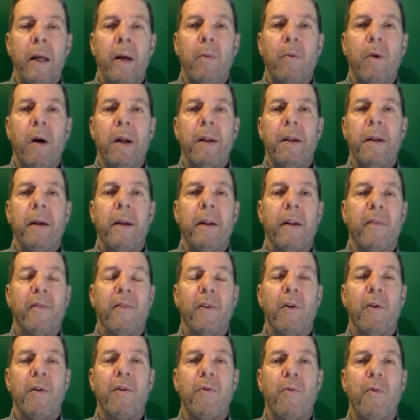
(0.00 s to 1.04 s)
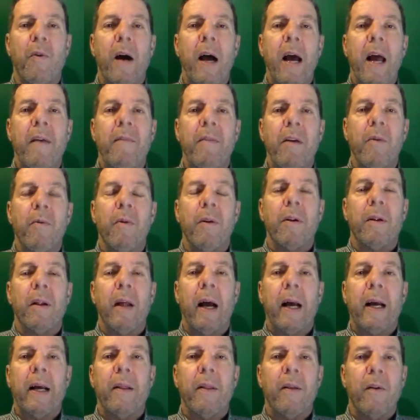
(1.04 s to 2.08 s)
He wasn't in the first wave, he was
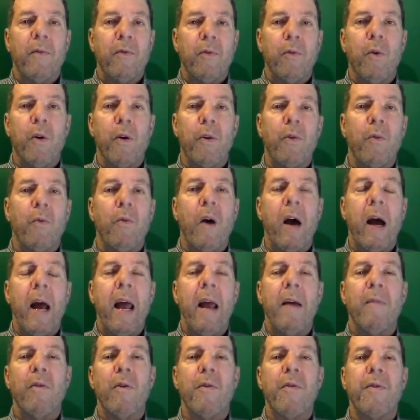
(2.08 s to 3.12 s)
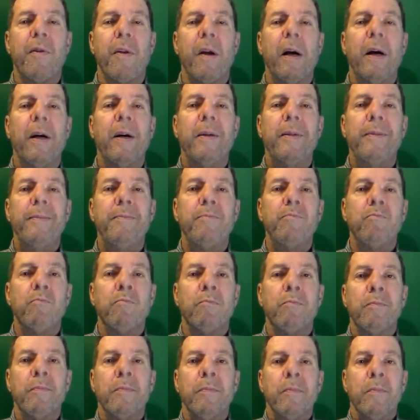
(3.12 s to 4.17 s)
like in the fourth wave or so.
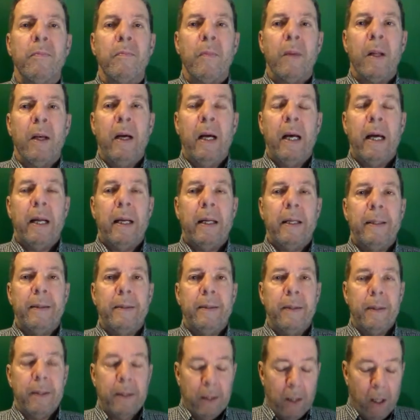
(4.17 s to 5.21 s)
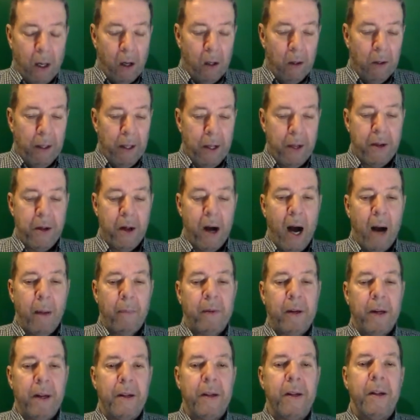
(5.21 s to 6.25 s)
And all the
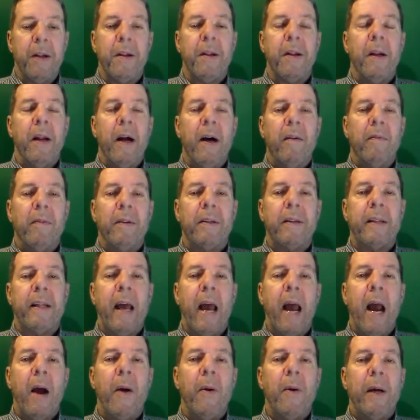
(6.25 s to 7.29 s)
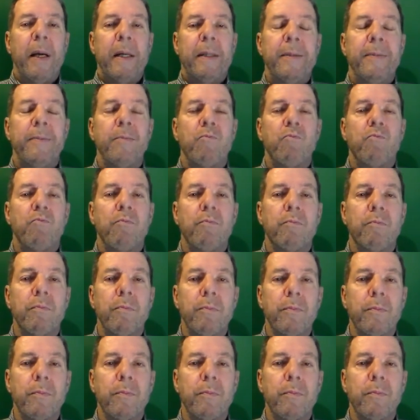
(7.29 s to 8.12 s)
job consisted of is carrying